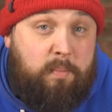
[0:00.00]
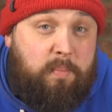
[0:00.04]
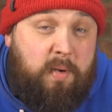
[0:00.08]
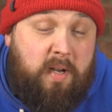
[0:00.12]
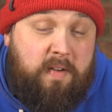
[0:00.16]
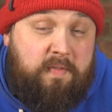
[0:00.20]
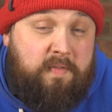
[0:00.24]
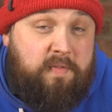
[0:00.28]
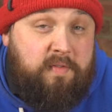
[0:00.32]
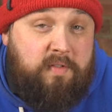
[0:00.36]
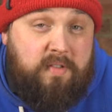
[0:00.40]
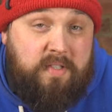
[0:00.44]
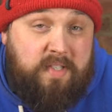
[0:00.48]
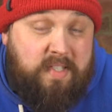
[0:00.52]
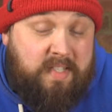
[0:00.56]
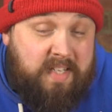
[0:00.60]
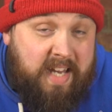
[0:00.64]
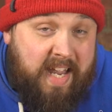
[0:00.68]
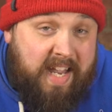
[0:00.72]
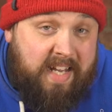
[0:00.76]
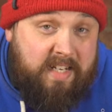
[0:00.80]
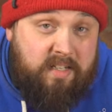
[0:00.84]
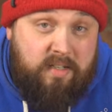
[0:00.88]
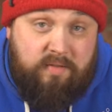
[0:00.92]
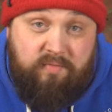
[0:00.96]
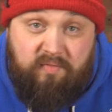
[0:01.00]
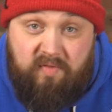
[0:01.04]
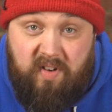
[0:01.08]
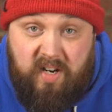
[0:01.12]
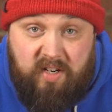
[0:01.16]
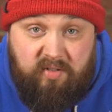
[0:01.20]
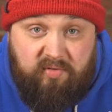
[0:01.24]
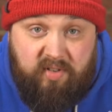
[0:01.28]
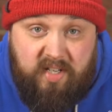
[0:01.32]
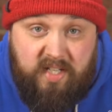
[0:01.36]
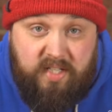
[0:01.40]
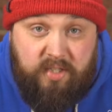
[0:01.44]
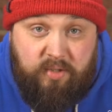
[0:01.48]
But for a standard
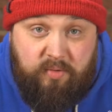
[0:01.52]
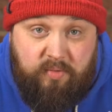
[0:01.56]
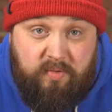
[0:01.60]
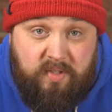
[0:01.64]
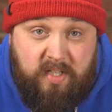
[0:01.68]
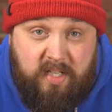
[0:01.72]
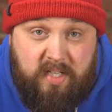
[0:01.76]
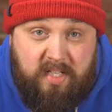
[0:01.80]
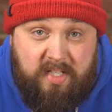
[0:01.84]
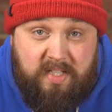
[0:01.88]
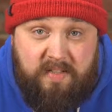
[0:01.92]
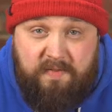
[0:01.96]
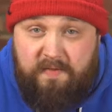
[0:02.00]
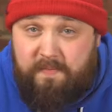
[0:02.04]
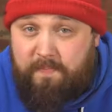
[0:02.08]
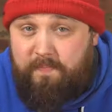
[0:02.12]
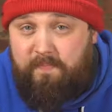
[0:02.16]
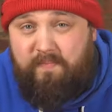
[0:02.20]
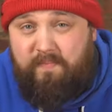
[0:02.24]
recreational dive,